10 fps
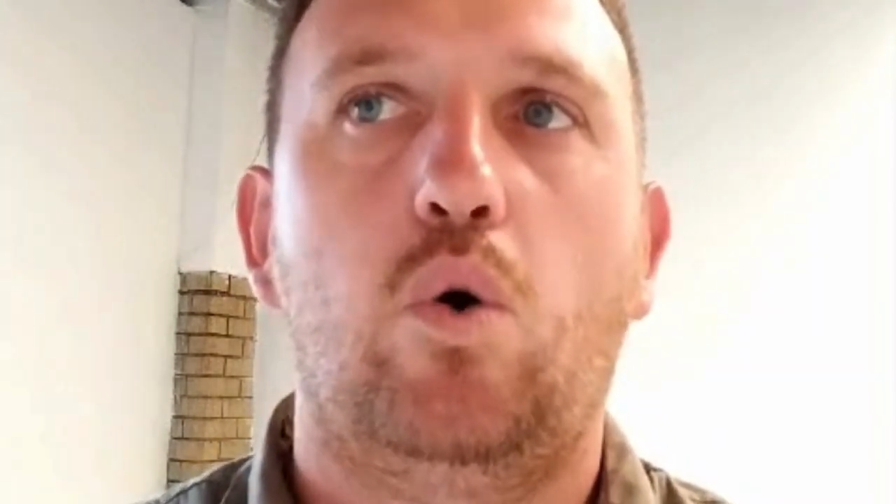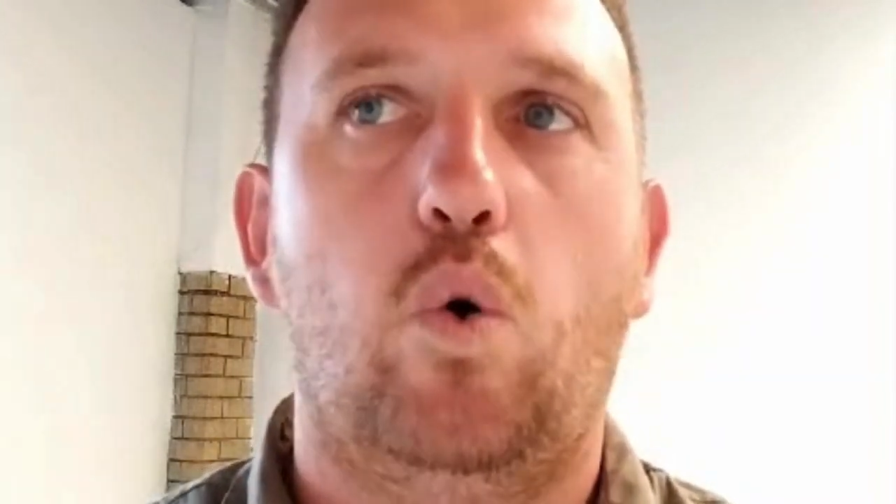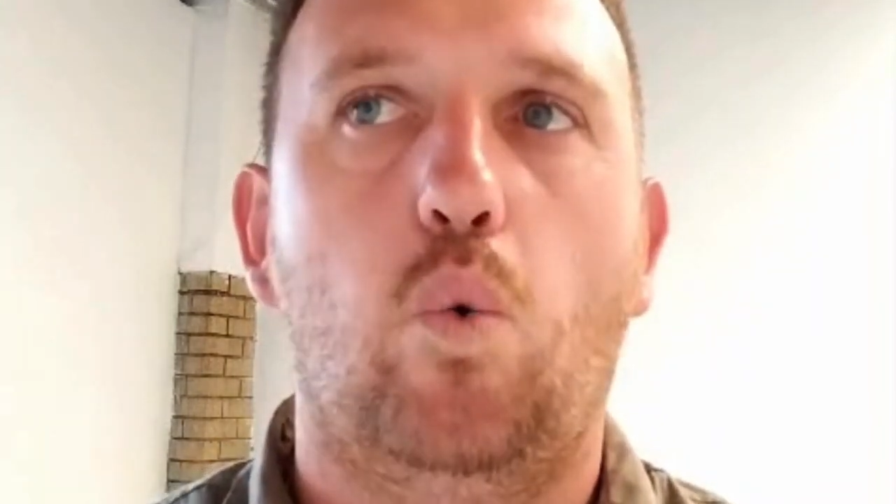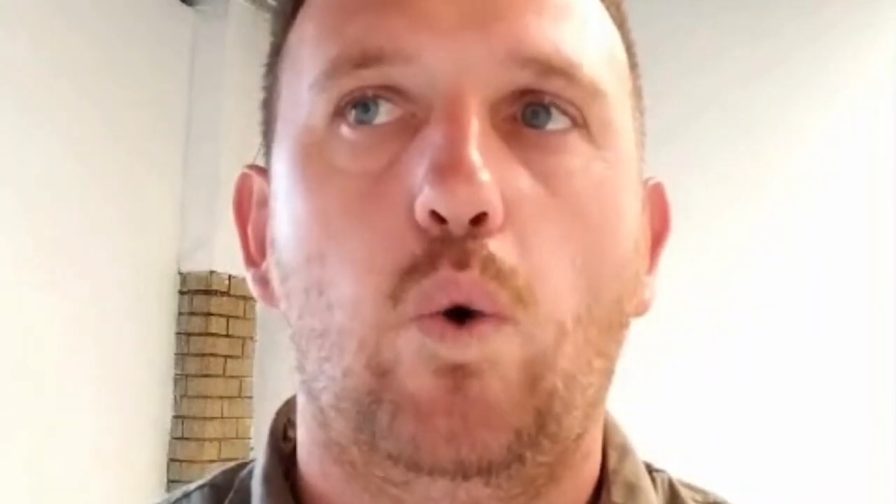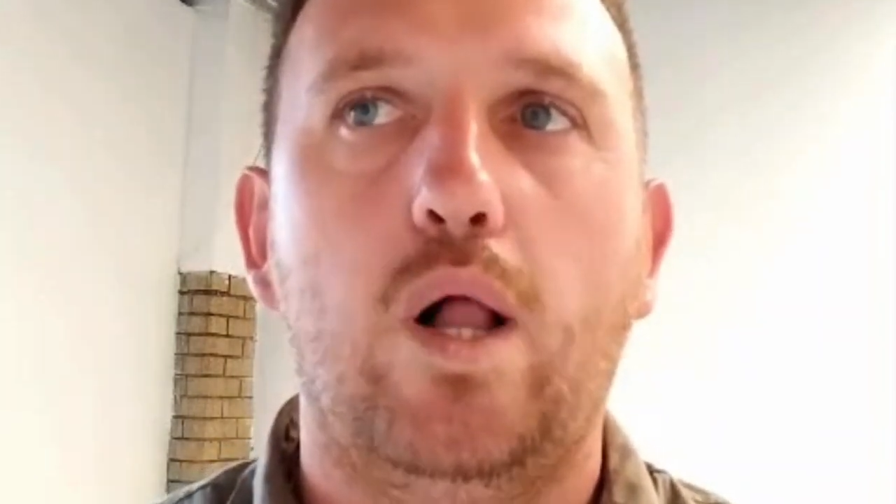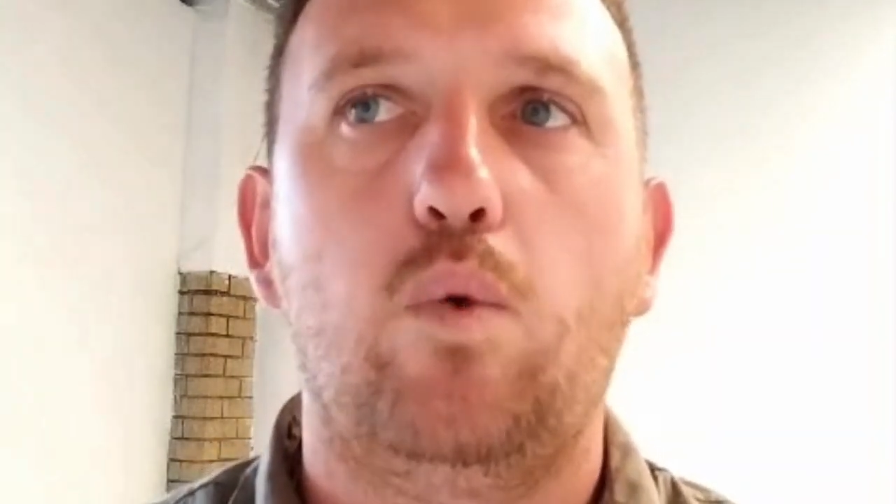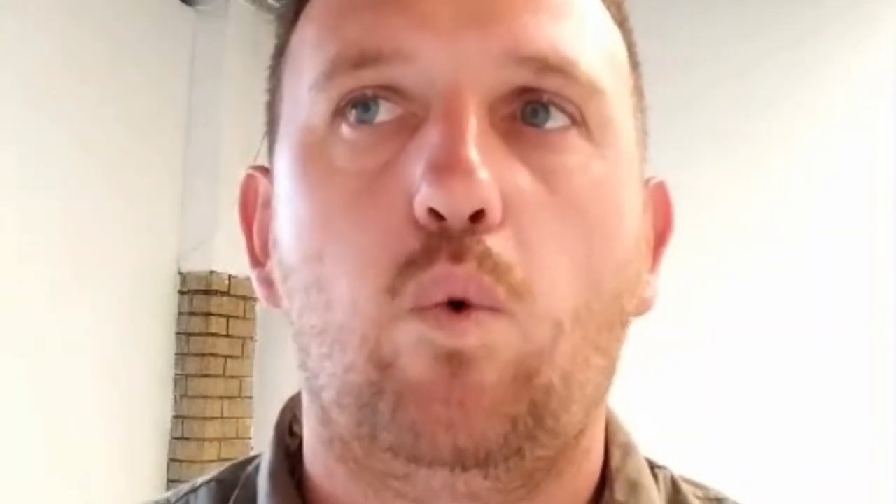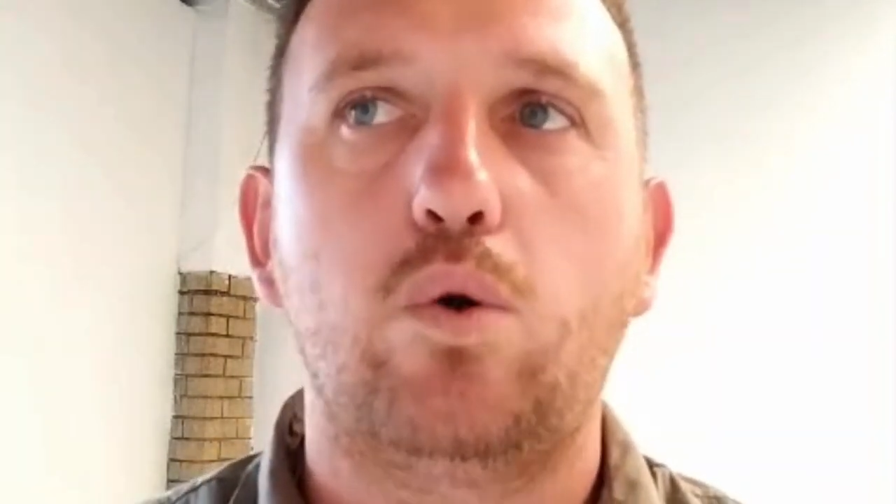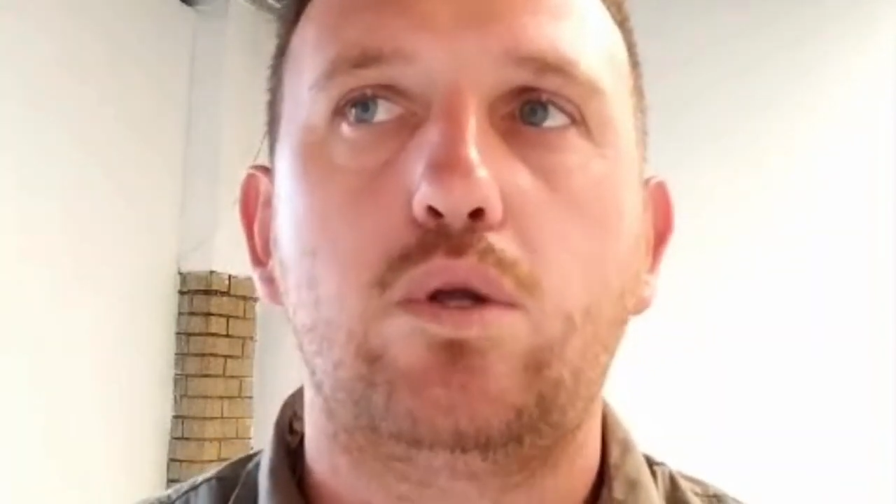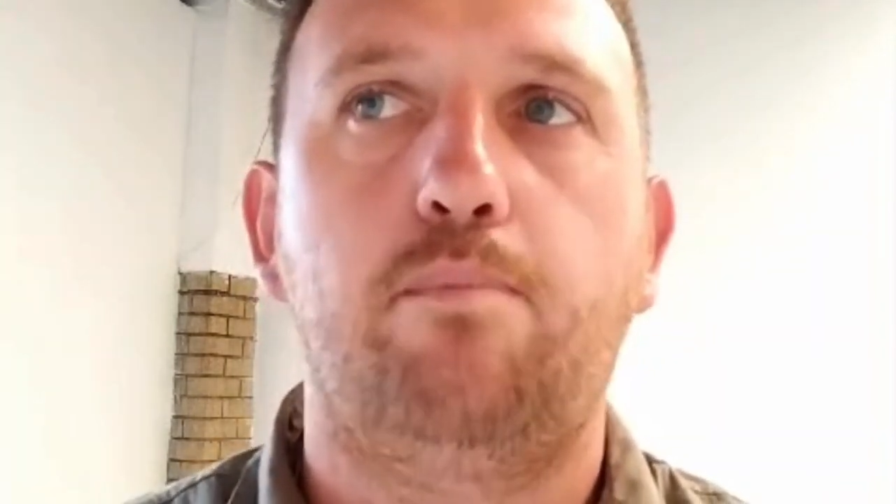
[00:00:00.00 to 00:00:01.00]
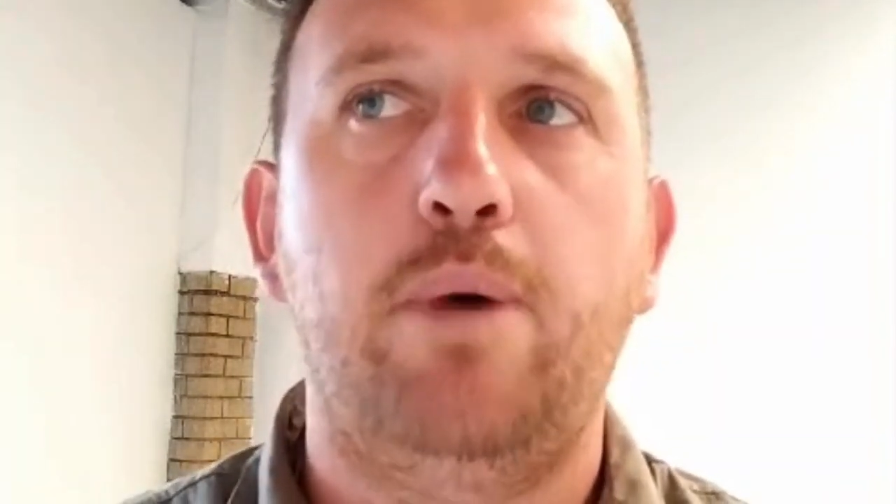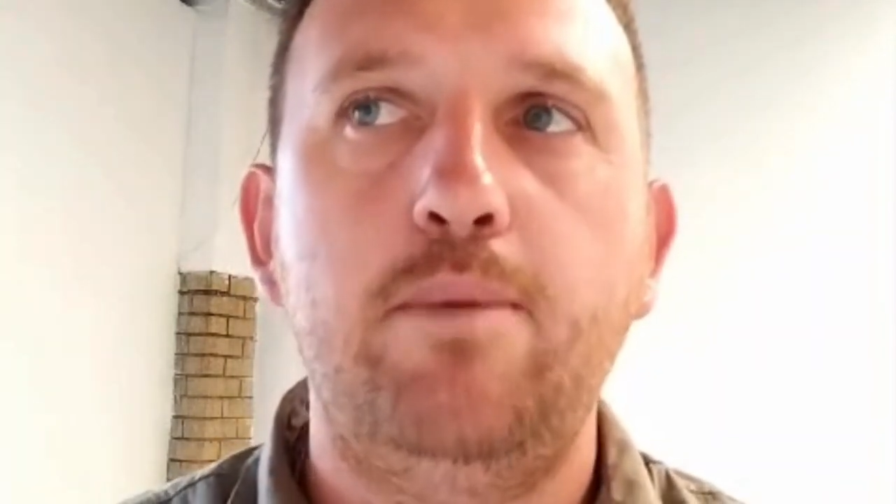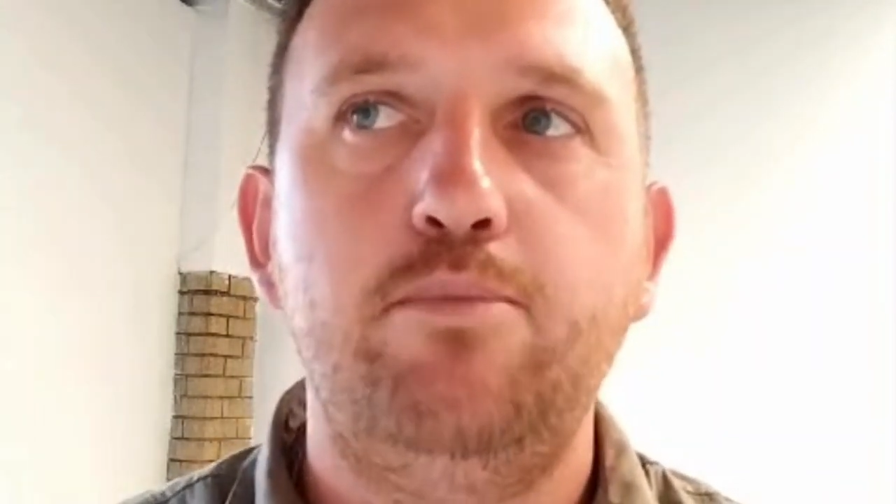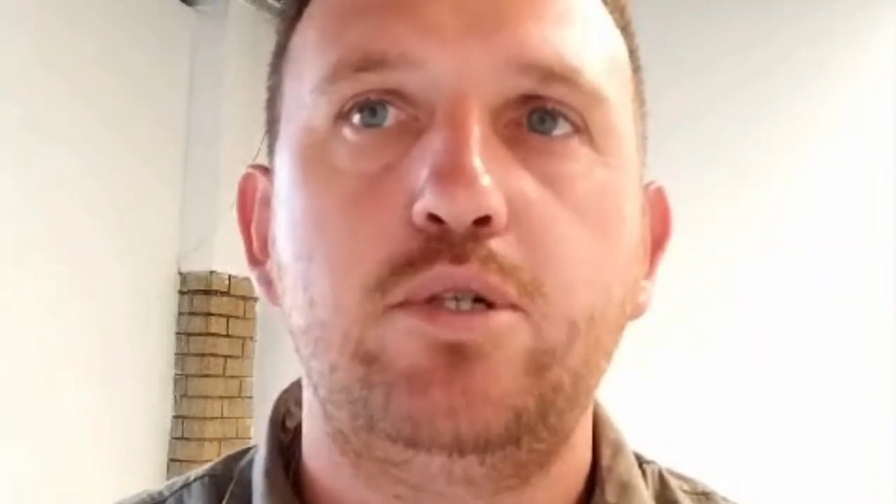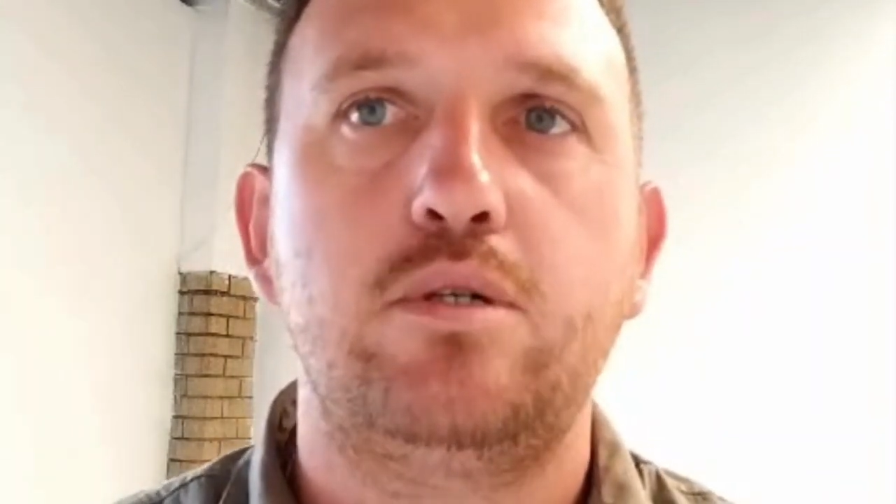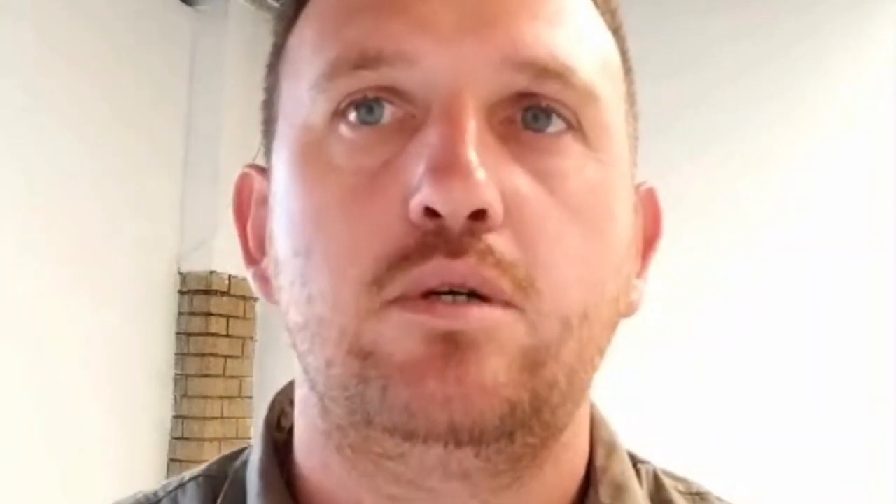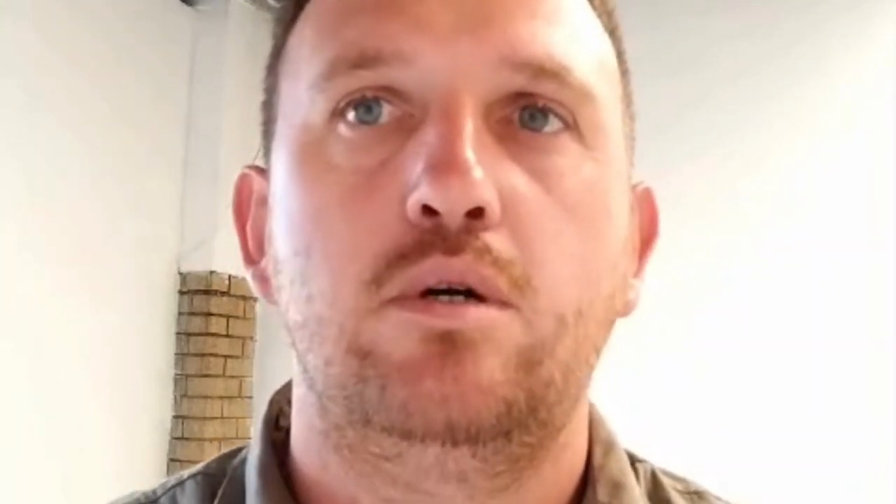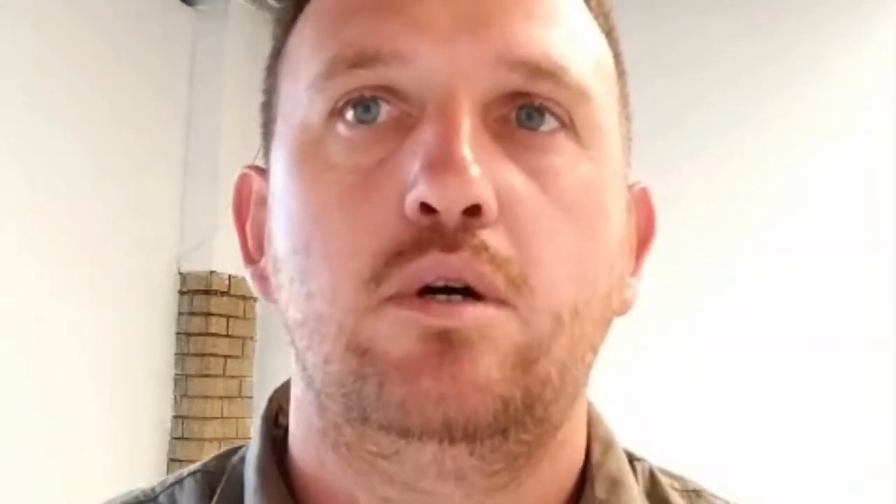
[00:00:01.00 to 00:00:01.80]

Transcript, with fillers: or well water pumps